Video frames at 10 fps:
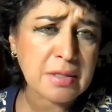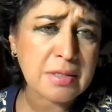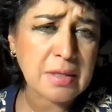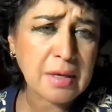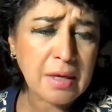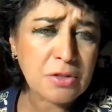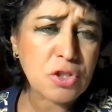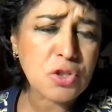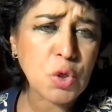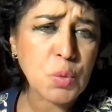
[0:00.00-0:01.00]
X.
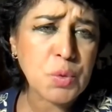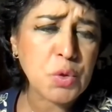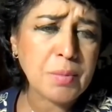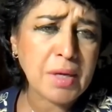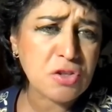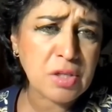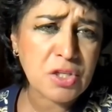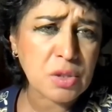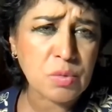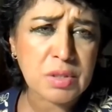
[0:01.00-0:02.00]
Just go with your
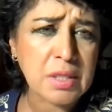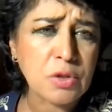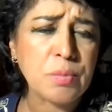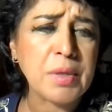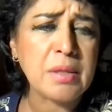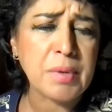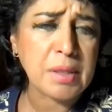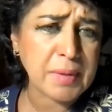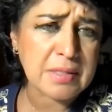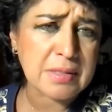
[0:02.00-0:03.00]
imagination. It will take you many,
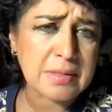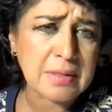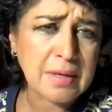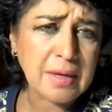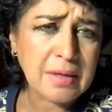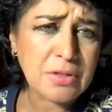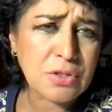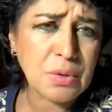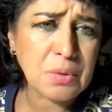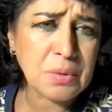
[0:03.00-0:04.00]
many places.
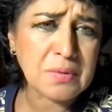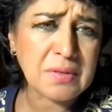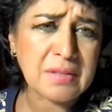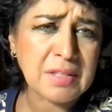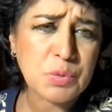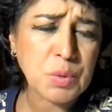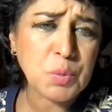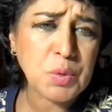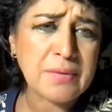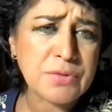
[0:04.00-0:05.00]
So that's
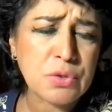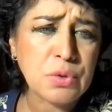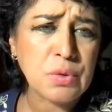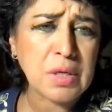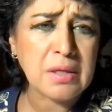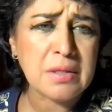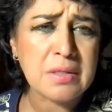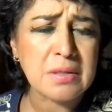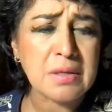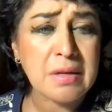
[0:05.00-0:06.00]
what we have to do,
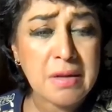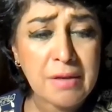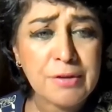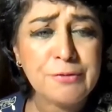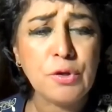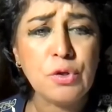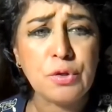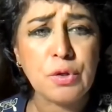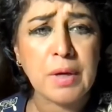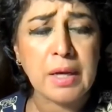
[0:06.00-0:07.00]
is never follow
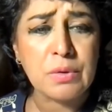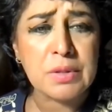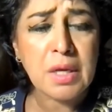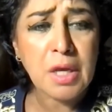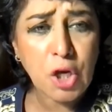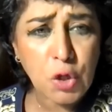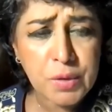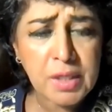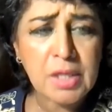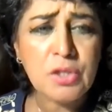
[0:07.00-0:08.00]
the crowd,
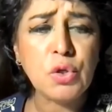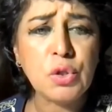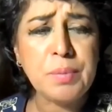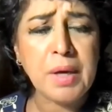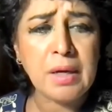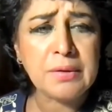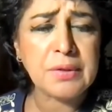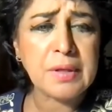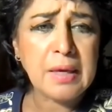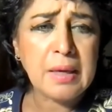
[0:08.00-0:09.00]
create your own
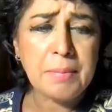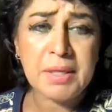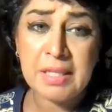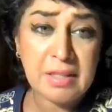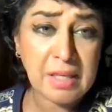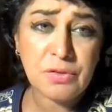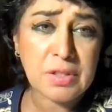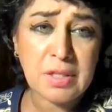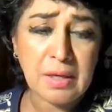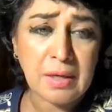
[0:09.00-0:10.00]
path. But at the end of
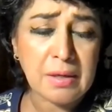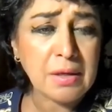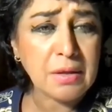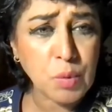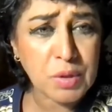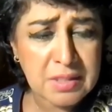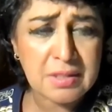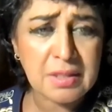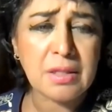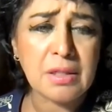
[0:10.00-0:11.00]
the day, what I
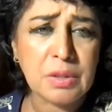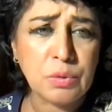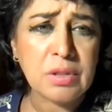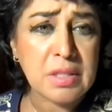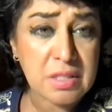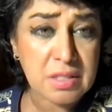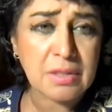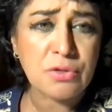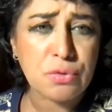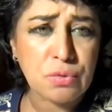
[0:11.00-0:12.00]
said earlier on is
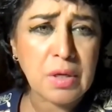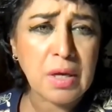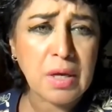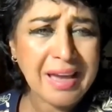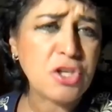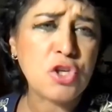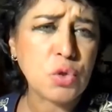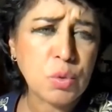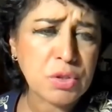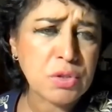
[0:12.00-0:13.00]
still true.
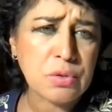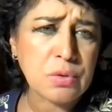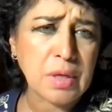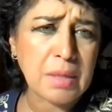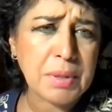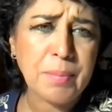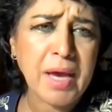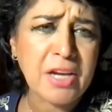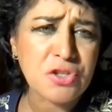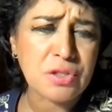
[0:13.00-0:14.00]
Enjoy what you do and be
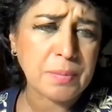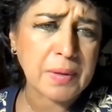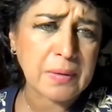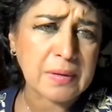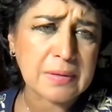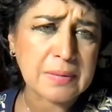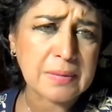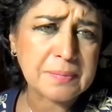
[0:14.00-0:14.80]
passionate about it.